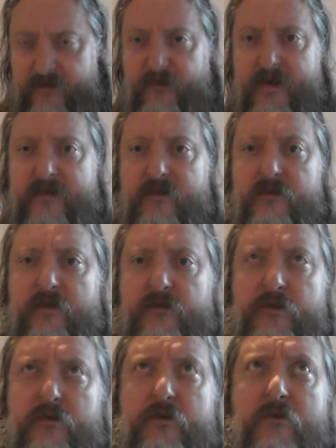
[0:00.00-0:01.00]
In fact, there's, there's a
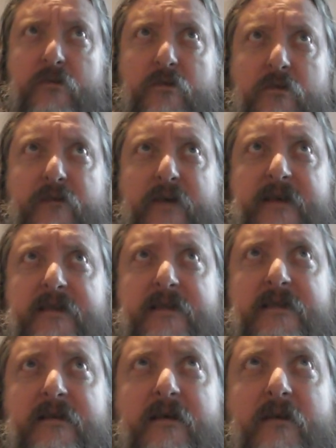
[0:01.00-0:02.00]
few new good
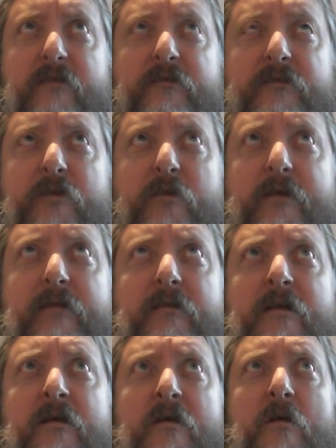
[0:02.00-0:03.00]
faces that I'm following
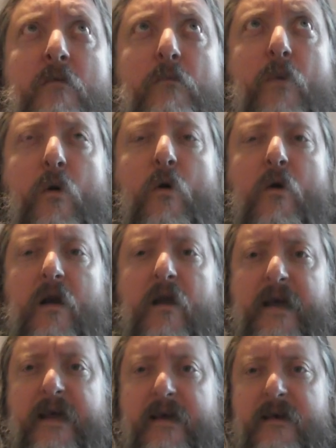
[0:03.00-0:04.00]
more. I
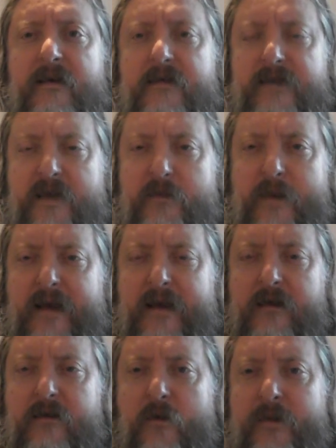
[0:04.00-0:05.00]
like uh, Dead
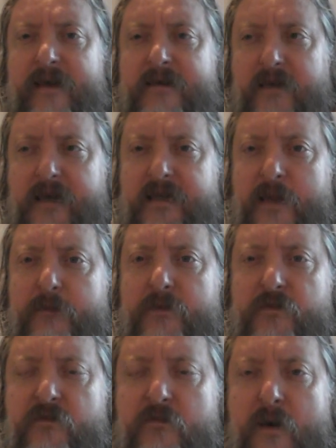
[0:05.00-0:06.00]
Man comics. I like
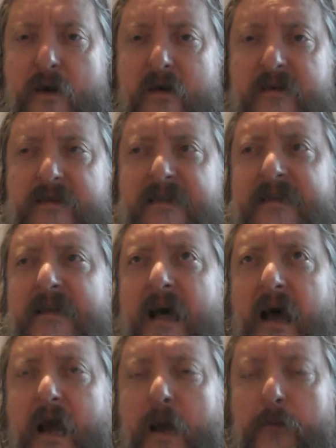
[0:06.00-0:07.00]
Tempest from Mars.
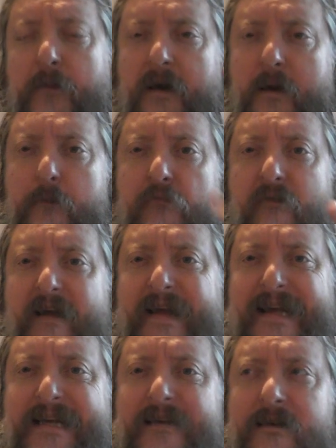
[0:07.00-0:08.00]
I like uh,
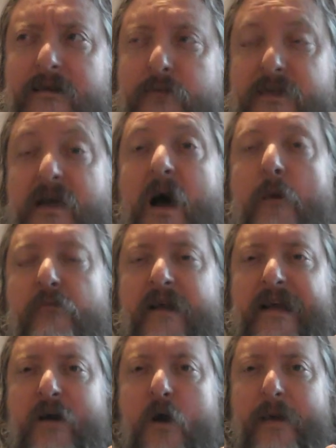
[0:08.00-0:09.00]
Brain, Bizarre
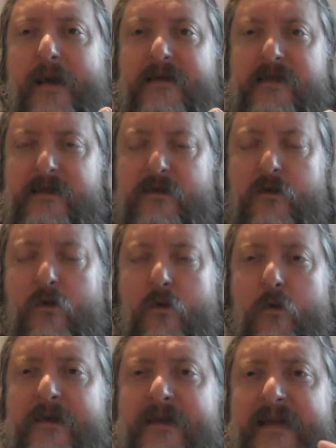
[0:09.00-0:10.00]
Brain comics. He's
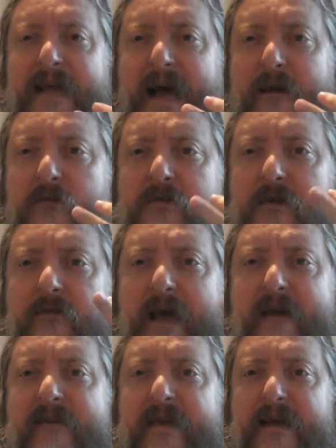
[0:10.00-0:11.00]
cool, and also
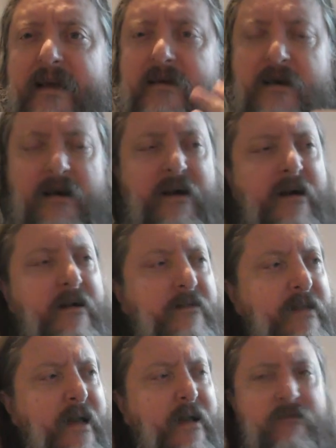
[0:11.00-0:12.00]
Eric. Uh,
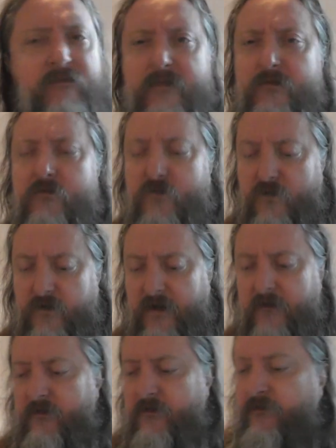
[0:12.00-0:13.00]
yeah, they're all
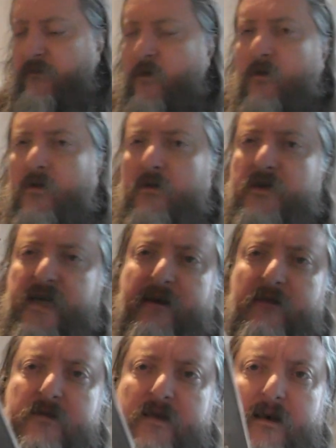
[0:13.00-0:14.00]
good. They're four good
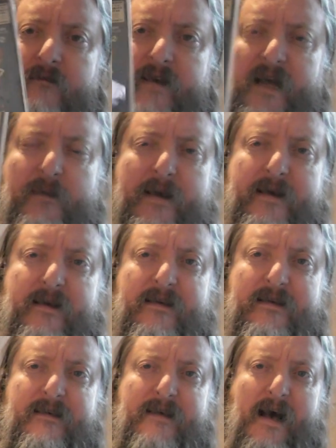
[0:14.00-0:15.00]
channels that I recommend
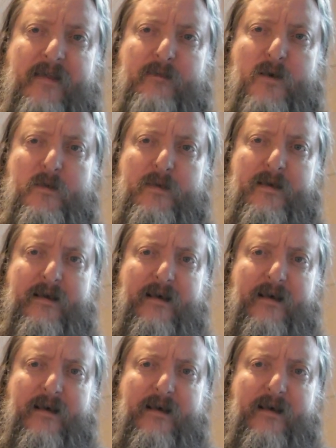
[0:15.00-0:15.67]
at the moment.